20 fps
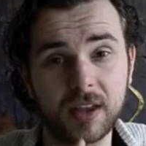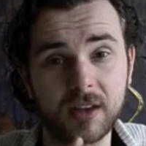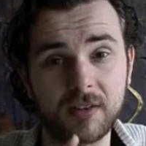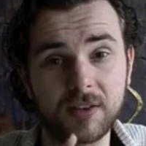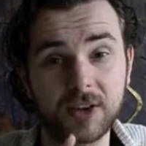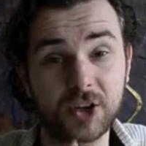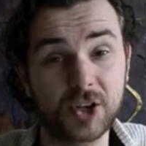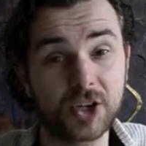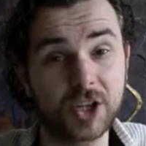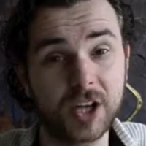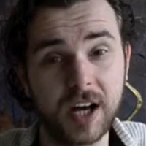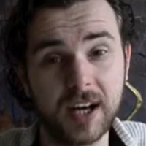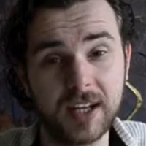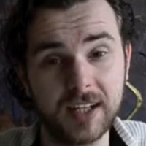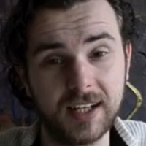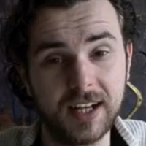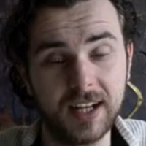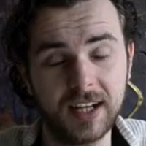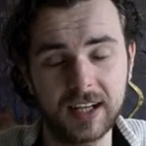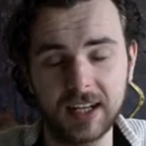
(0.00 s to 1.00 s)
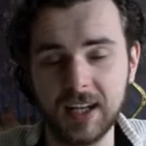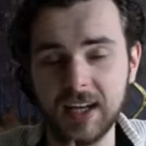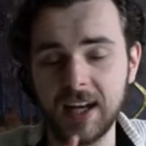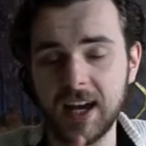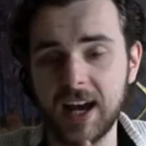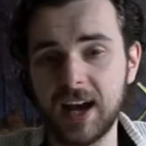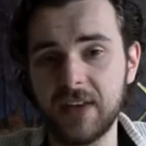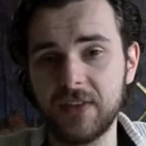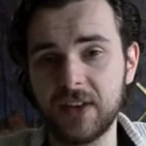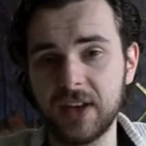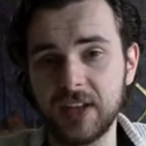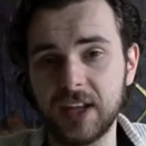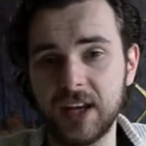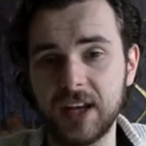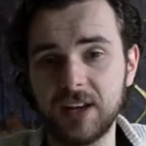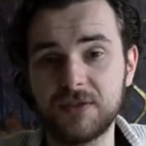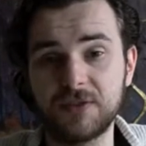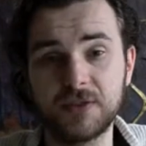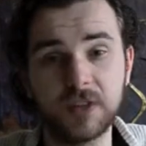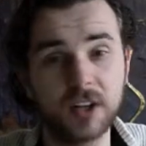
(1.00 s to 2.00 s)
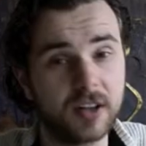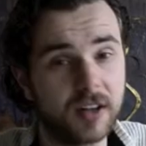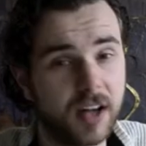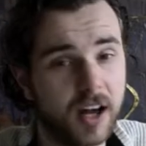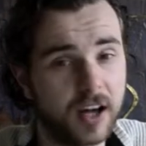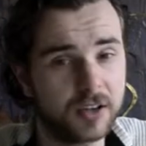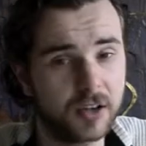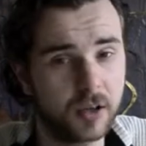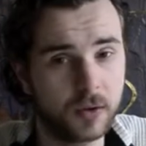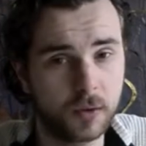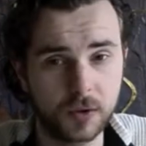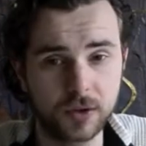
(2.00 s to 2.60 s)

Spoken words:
They've got a Chardonnay, and then a Friulano,